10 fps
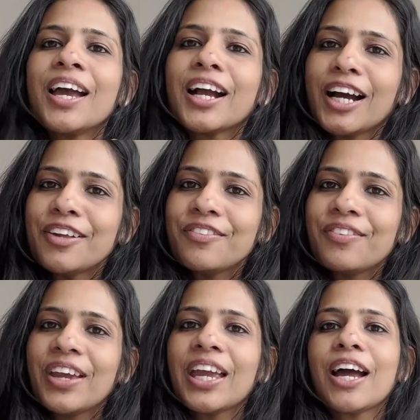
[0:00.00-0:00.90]

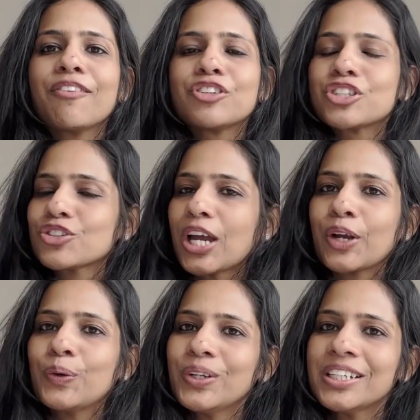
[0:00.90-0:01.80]
convey or which I
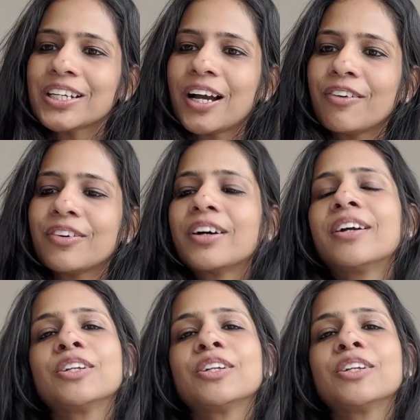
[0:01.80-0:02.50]
couldn't cover,